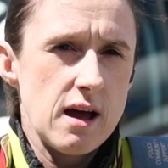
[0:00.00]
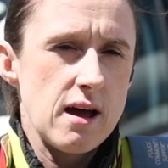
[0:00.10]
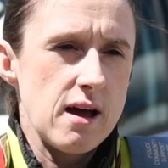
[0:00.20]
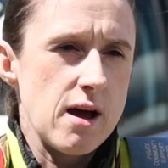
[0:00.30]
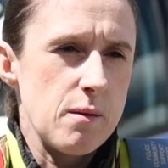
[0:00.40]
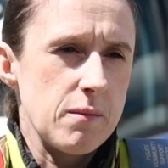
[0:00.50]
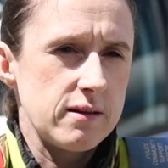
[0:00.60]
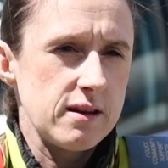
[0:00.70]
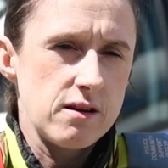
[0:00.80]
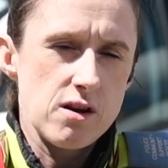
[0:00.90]
I
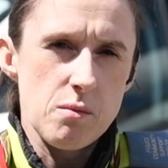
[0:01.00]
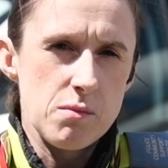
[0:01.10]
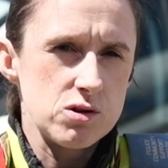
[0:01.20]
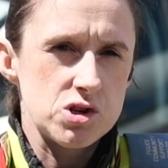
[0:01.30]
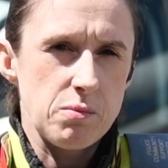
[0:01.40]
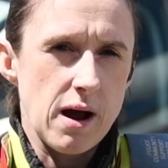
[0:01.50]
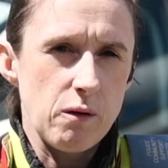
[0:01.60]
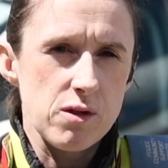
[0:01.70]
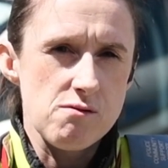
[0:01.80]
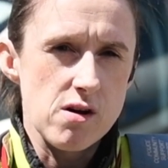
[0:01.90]
didn't know much
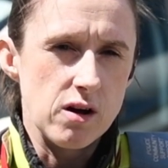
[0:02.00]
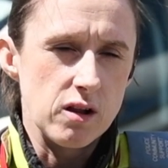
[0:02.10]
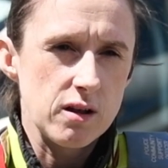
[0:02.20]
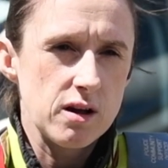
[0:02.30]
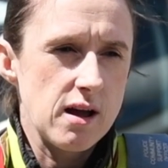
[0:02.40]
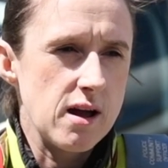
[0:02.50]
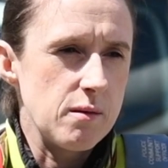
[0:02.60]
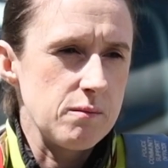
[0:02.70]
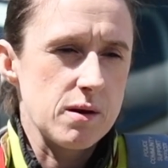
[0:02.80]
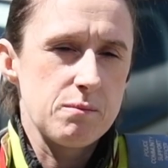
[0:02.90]
about the role.
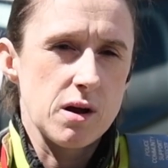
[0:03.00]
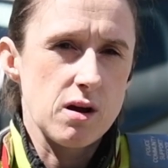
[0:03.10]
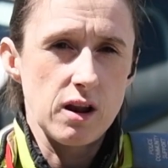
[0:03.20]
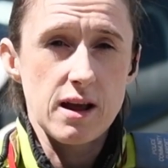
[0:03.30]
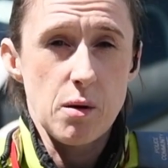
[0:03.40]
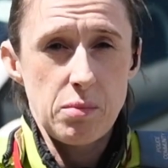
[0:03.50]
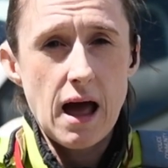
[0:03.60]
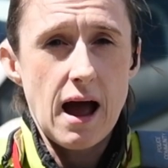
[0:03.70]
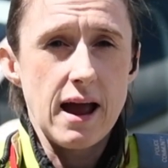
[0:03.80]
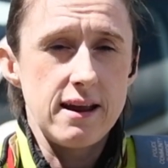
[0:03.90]
My colleague
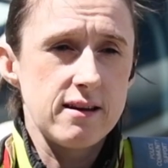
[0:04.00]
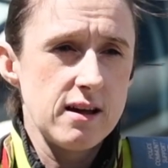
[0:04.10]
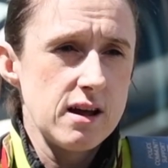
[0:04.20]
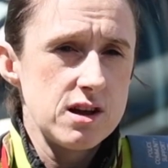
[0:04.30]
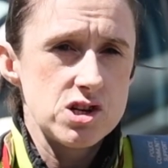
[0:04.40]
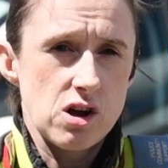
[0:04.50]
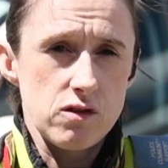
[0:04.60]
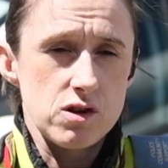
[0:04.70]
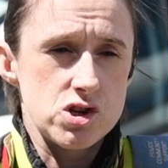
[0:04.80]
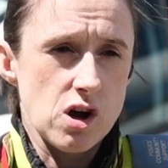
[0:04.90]
applied, she got
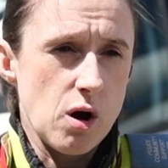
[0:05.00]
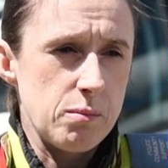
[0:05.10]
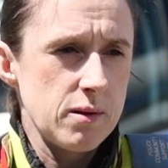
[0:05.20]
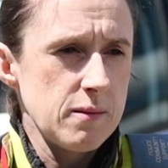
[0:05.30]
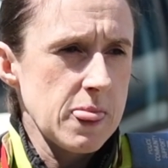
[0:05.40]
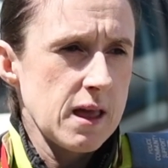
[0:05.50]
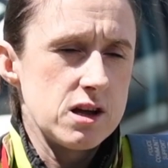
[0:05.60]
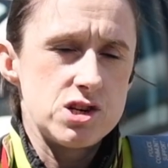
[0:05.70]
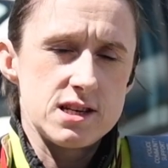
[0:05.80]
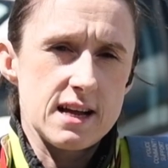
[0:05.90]
the job,
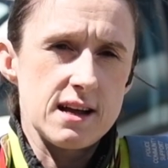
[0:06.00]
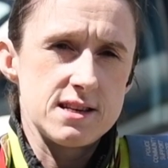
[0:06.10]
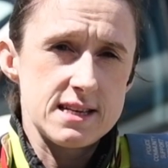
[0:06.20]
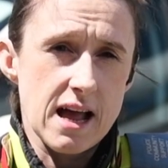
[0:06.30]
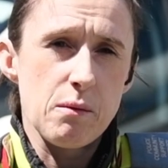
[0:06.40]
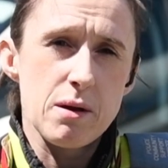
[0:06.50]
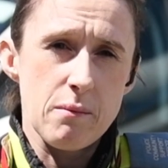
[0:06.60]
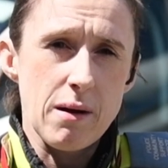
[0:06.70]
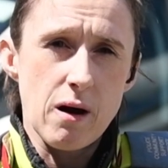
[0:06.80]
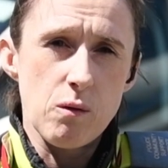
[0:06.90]
and she started to tell me
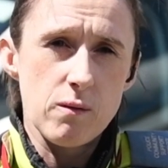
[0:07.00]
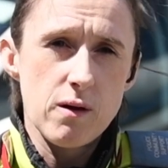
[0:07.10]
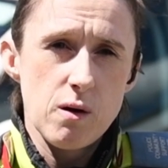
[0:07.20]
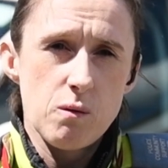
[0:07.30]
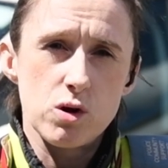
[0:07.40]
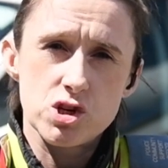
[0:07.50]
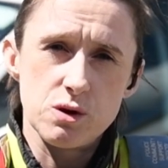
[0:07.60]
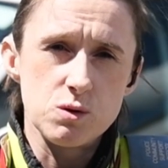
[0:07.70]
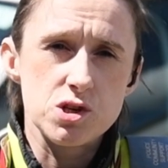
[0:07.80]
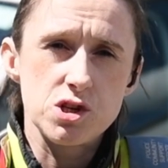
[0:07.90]
about what she
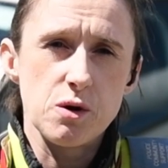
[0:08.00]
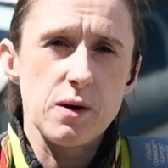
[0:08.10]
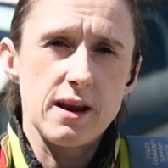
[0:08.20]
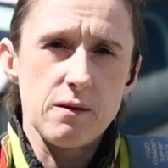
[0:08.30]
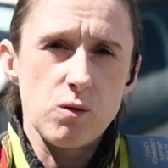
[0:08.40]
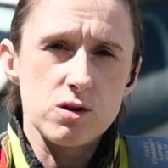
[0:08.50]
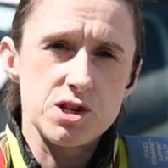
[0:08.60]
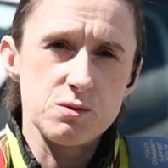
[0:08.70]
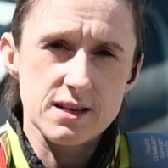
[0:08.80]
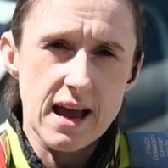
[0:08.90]
was doing and what
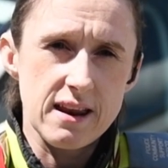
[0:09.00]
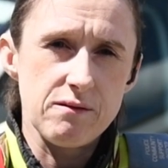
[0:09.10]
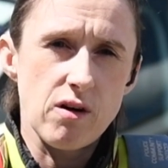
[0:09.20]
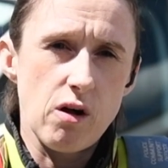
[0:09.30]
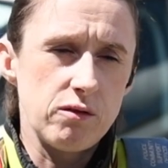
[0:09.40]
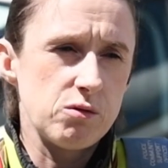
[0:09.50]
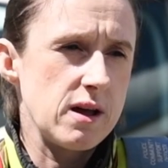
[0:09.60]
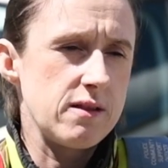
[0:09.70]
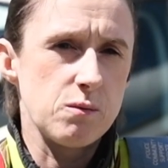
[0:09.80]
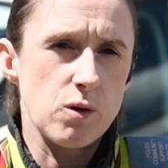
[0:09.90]
she was getting involved
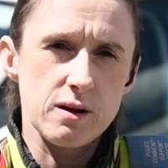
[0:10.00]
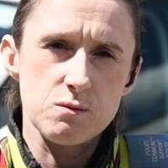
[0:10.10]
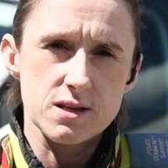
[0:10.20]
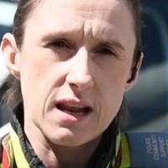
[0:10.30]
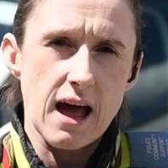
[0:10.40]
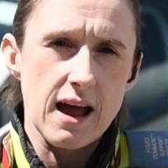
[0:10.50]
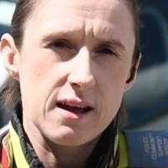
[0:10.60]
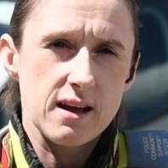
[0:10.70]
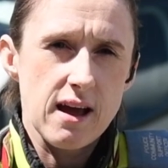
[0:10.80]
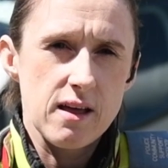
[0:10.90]
with and what it was
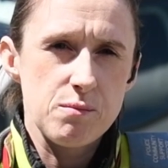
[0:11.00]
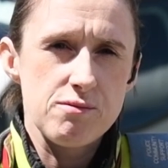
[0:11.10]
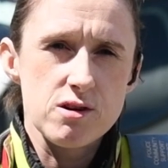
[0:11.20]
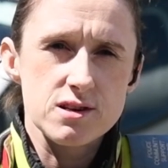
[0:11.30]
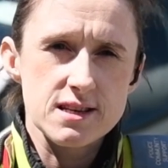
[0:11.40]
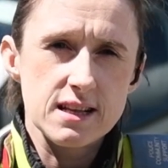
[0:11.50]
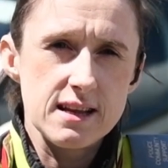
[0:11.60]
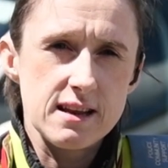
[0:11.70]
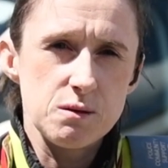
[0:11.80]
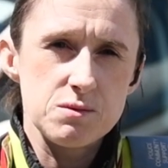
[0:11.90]
like, the process
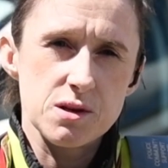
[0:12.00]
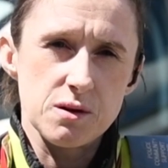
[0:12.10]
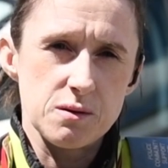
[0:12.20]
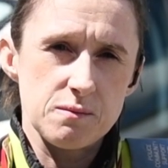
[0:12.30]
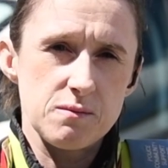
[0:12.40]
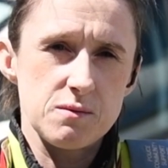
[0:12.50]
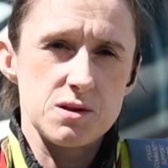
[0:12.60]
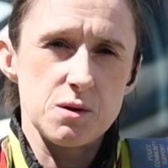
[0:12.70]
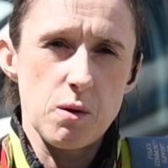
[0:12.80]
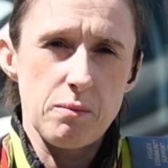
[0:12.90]
leading up to
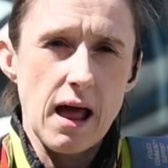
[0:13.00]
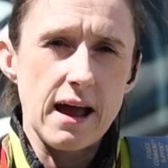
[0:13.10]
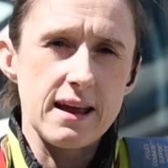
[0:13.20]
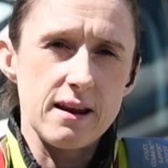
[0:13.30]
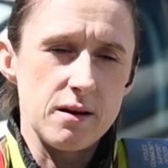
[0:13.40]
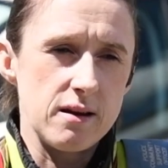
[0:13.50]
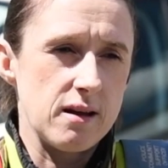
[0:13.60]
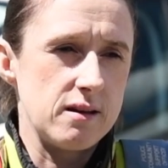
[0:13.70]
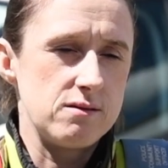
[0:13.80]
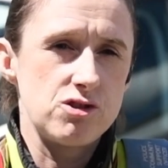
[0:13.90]
applying
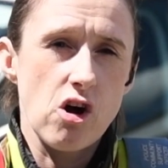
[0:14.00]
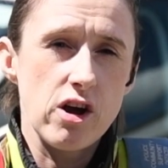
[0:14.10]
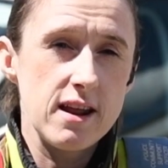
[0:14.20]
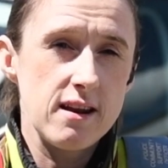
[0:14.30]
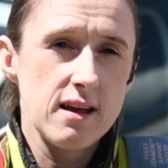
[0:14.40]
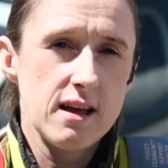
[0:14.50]
and joining.